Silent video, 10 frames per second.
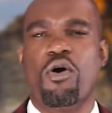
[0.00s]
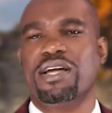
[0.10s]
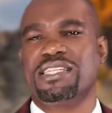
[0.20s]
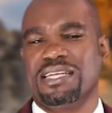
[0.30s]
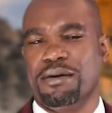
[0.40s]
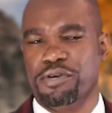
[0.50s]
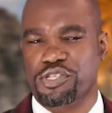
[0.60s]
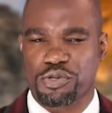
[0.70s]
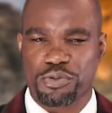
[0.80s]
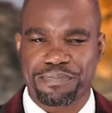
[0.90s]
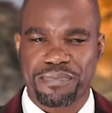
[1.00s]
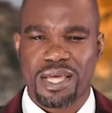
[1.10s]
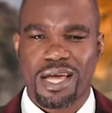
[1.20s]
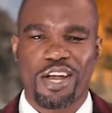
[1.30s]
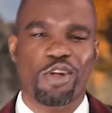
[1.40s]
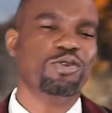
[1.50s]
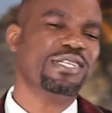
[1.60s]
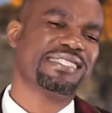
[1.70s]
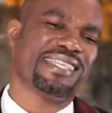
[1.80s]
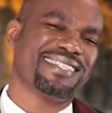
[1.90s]
Point number two.
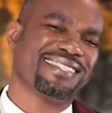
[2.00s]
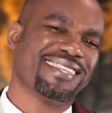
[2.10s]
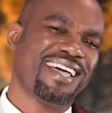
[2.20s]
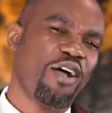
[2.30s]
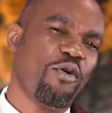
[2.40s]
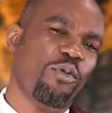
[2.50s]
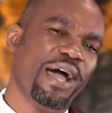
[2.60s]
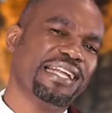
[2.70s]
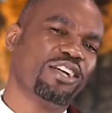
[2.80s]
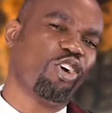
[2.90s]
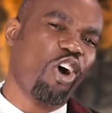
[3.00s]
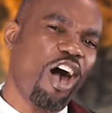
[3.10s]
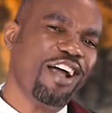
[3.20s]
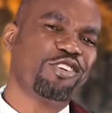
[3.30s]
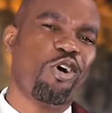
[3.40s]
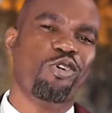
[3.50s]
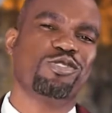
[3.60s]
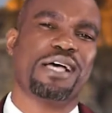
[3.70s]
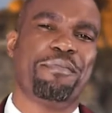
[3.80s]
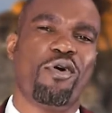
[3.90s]
Notice this. When God
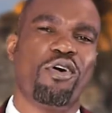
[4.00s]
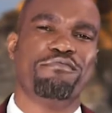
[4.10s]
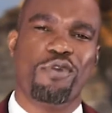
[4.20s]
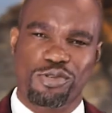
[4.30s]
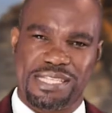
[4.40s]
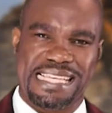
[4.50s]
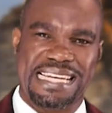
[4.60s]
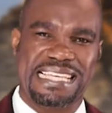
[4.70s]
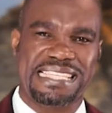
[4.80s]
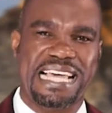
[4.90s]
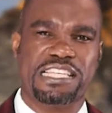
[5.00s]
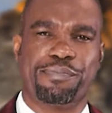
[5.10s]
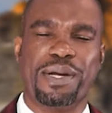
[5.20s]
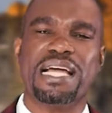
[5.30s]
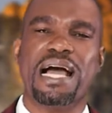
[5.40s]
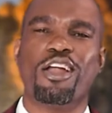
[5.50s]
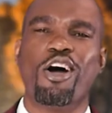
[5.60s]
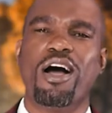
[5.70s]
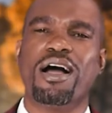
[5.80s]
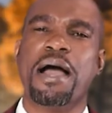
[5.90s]
calls upon Moses and he says, Bring
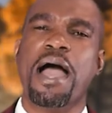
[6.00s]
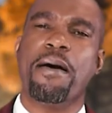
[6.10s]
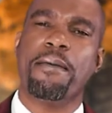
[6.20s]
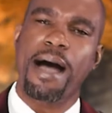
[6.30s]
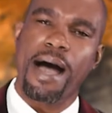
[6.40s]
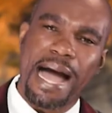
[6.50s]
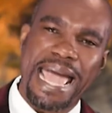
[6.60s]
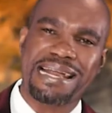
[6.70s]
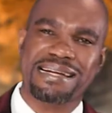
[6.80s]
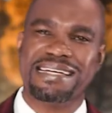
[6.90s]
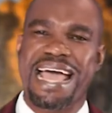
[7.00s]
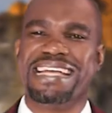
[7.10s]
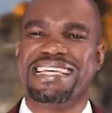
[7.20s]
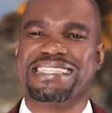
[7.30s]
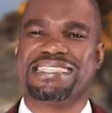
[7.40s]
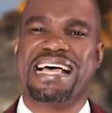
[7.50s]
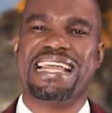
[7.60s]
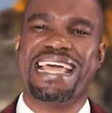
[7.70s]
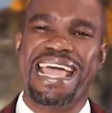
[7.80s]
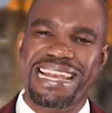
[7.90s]
along Aaron and his
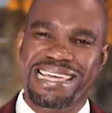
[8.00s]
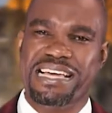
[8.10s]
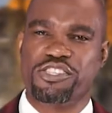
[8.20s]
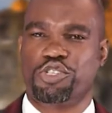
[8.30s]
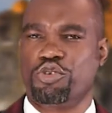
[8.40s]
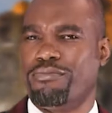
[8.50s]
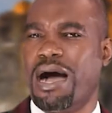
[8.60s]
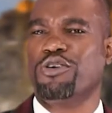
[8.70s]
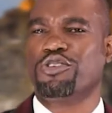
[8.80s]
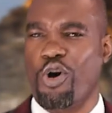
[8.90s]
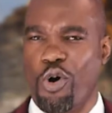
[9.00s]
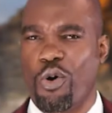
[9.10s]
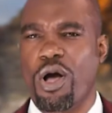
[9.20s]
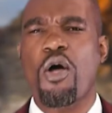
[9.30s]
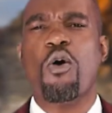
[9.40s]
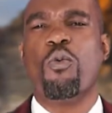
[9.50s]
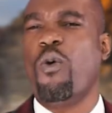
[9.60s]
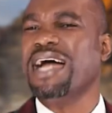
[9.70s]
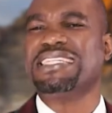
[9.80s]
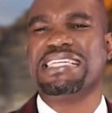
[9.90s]
son Eleazar to Mount Hor,
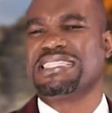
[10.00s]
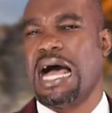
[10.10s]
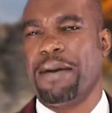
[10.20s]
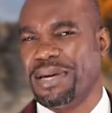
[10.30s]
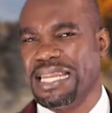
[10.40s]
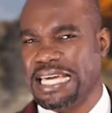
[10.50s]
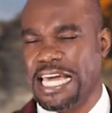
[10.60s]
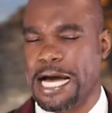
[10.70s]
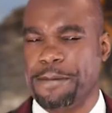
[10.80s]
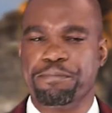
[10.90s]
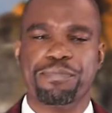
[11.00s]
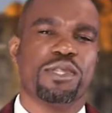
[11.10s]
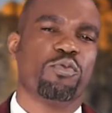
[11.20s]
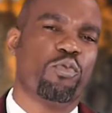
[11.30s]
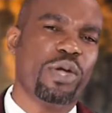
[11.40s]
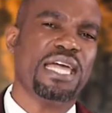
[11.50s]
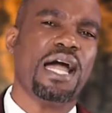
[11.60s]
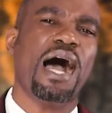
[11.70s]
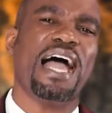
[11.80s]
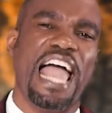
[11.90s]
what is happening here?
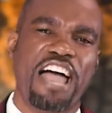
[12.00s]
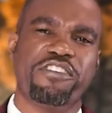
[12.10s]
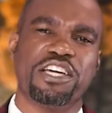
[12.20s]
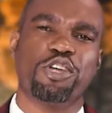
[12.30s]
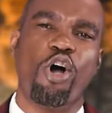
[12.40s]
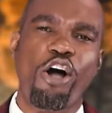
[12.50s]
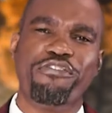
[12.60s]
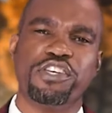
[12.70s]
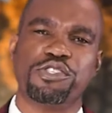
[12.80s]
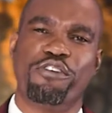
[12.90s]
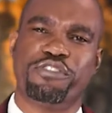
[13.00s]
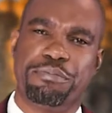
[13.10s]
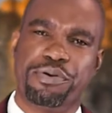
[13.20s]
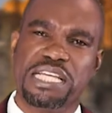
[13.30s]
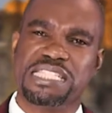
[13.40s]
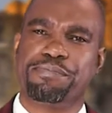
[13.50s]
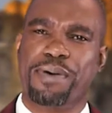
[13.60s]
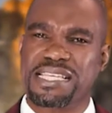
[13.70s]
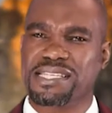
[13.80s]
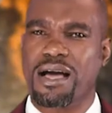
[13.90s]
We are having the office of the priest
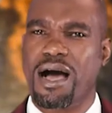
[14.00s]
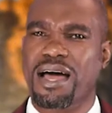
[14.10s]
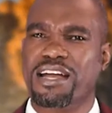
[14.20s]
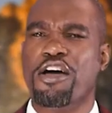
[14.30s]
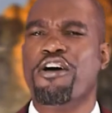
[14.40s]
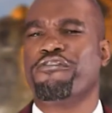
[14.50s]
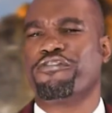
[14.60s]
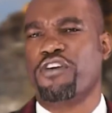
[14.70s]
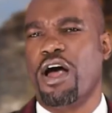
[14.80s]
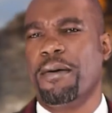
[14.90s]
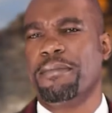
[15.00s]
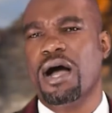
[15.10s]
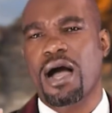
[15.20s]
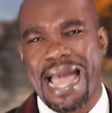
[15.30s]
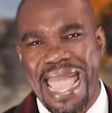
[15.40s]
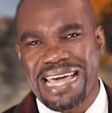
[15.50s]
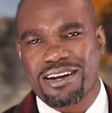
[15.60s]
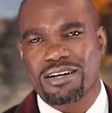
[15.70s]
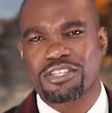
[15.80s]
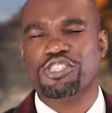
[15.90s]
passing on from
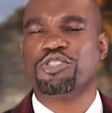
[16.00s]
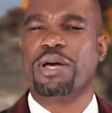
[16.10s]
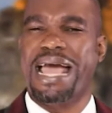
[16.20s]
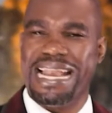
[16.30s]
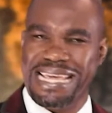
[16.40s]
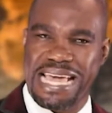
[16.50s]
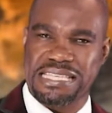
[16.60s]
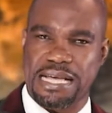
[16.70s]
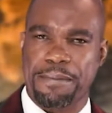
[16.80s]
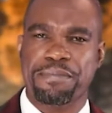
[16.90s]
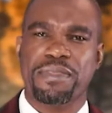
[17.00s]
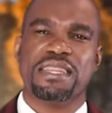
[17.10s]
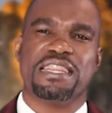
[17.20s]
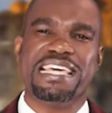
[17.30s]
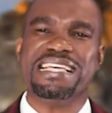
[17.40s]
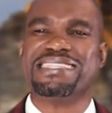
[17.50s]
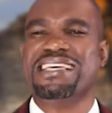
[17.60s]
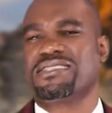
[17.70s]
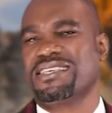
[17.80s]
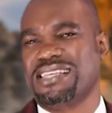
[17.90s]
Aaron to Eleazar. This
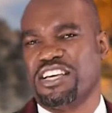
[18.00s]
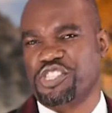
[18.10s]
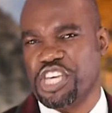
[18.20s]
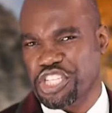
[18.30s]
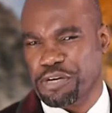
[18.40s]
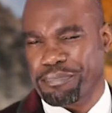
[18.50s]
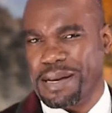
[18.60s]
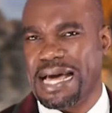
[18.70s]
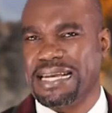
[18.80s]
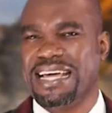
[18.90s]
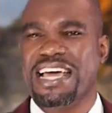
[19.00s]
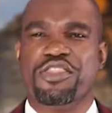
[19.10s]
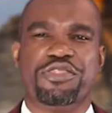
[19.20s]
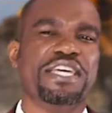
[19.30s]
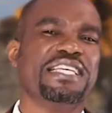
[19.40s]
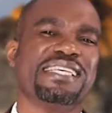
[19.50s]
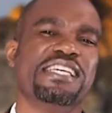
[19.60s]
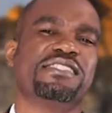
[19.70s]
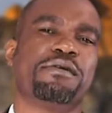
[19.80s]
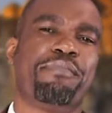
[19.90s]
is the succession plan. This
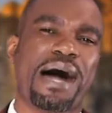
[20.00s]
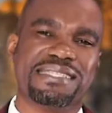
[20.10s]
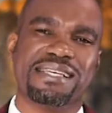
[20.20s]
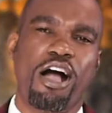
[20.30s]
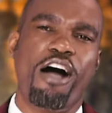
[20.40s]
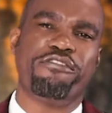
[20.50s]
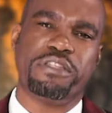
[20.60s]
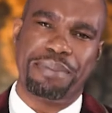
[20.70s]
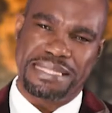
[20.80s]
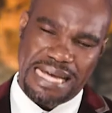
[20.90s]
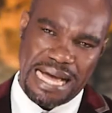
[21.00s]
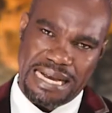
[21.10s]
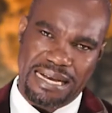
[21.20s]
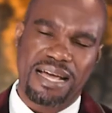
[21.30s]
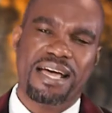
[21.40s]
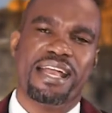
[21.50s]
is the passing of the baton.